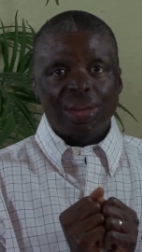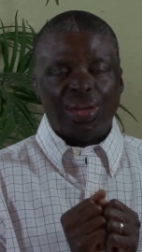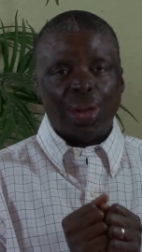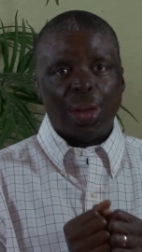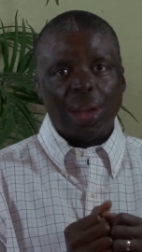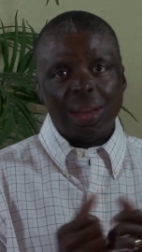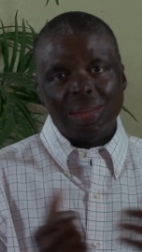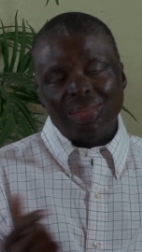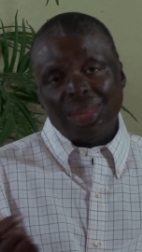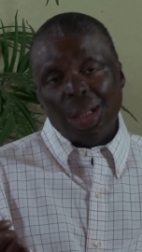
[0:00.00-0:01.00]

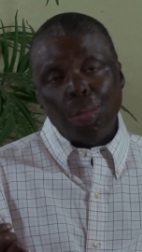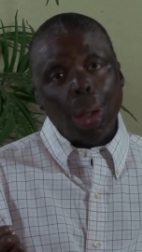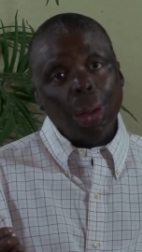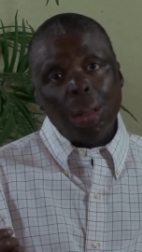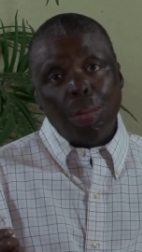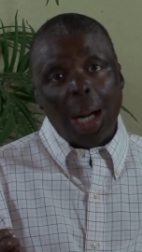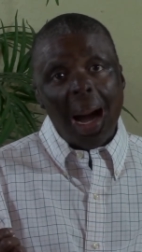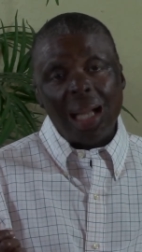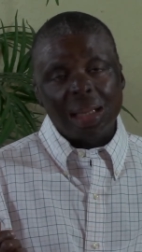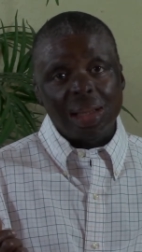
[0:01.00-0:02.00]
for a bowl of
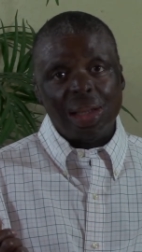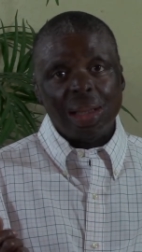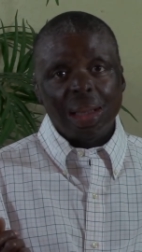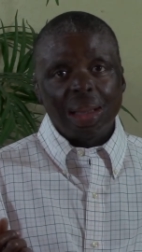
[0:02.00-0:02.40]
pottage.